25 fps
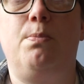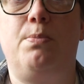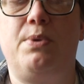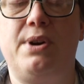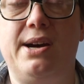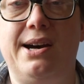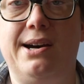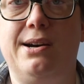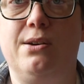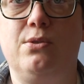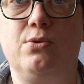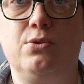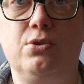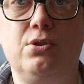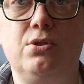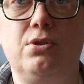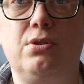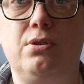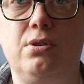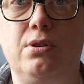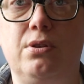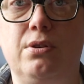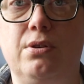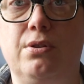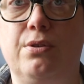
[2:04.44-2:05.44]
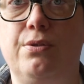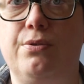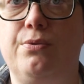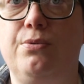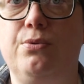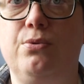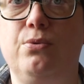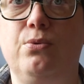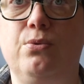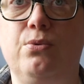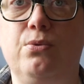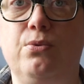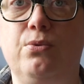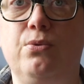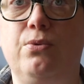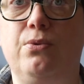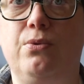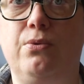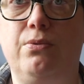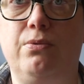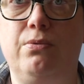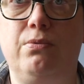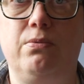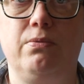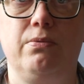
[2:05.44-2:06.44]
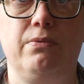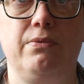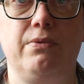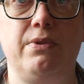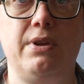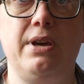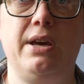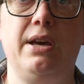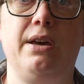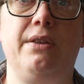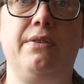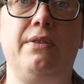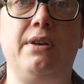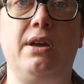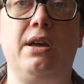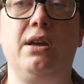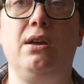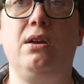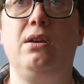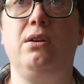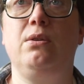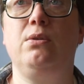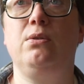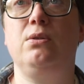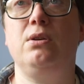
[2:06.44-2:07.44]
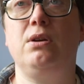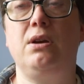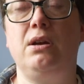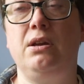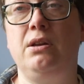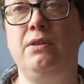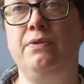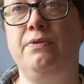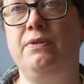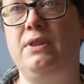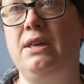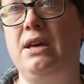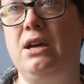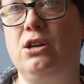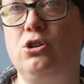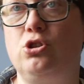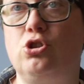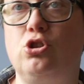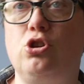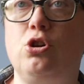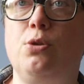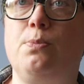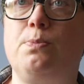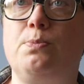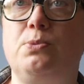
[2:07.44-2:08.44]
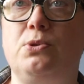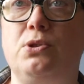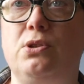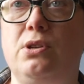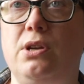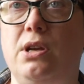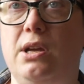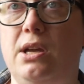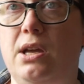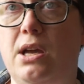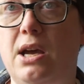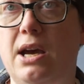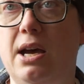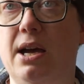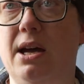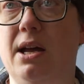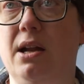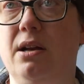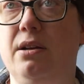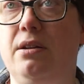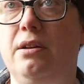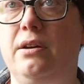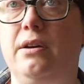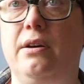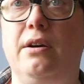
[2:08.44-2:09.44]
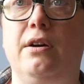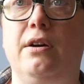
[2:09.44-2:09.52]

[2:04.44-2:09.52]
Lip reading: browse through in their shops. They had